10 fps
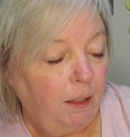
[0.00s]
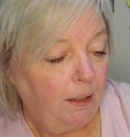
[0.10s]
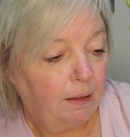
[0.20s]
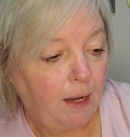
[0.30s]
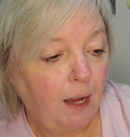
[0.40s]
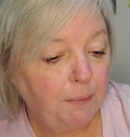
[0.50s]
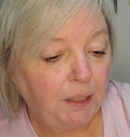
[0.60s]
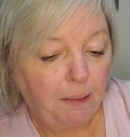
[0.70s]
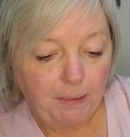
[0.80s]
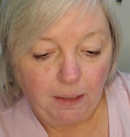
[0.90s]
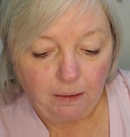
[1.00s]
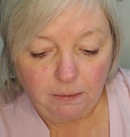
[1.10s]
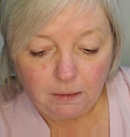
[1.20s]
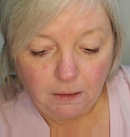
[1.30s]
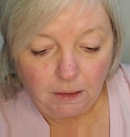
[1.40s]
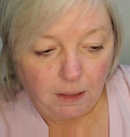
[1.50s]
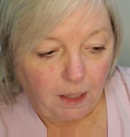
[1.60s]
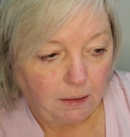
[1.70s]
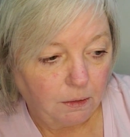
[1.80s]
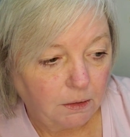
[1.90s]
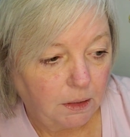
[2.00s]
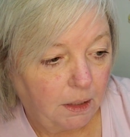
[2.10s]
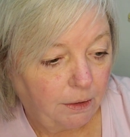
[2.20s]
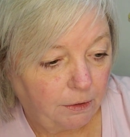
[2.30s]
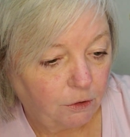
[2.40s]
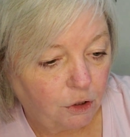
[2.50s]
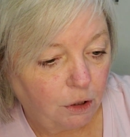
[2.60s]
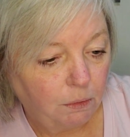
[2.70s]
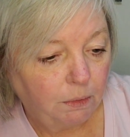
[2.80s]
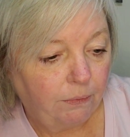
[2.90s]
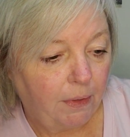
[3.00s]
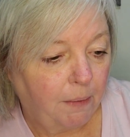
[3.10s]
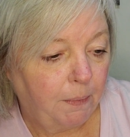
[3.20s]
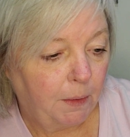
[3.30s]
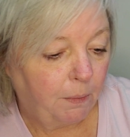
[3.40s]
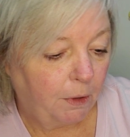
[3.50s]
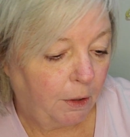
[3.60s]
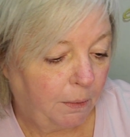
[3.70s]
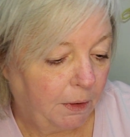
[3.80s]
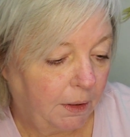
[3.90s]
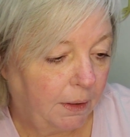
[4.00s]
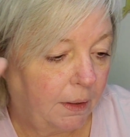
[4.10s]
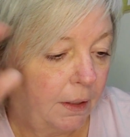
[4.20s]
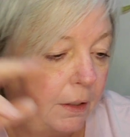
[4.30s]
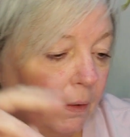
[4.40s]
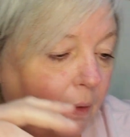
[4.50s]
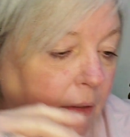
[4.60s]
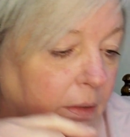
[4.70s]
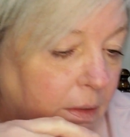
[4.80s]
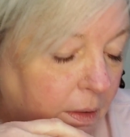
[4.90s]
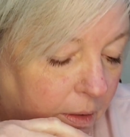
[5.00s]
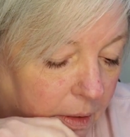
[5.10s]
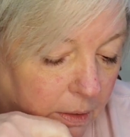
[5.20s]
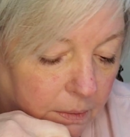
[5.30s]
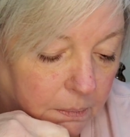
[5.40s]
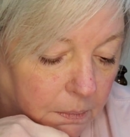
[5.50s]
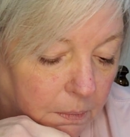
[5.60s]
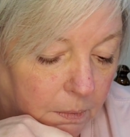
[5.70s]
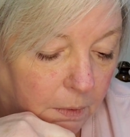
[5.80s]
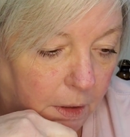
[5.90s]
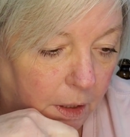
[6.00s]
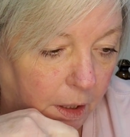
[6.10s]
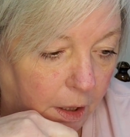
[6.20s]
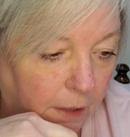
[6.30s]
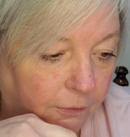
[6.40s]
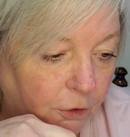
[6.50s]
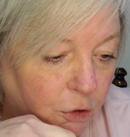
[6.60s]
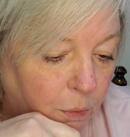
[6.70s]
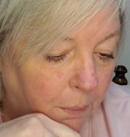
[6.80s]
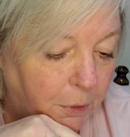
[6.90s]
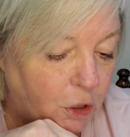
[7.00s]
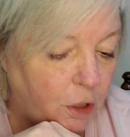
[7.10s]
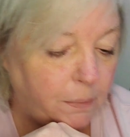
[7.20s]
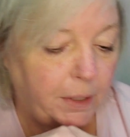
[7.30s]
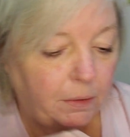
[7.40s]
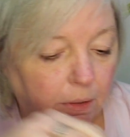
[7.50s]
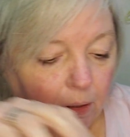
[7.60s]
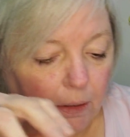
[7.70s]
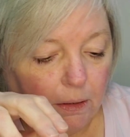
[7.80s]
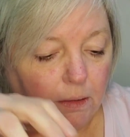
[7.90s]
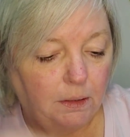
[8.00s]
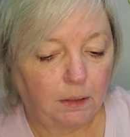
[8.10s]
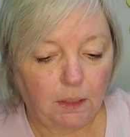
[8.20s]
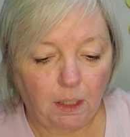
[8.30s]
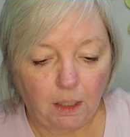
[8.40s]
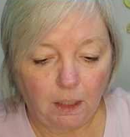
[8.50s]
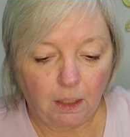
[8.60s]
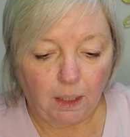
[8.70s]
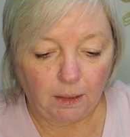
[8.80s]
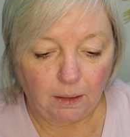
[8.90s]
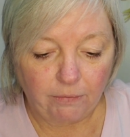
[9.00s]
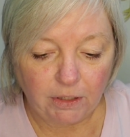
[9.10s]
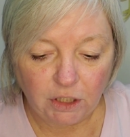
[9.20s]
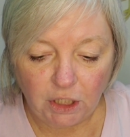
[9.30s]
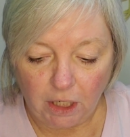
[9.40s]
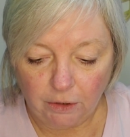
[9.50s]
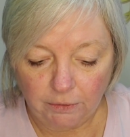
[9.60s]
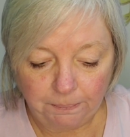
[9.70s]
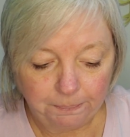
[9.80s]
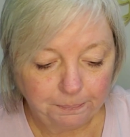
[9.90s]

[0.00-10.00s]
Now the Hobby Lobby yarns that I looked at, there's two of them that were acrylic that I noticed. Um, the first one I'm going to talk about is I Love This Yarn.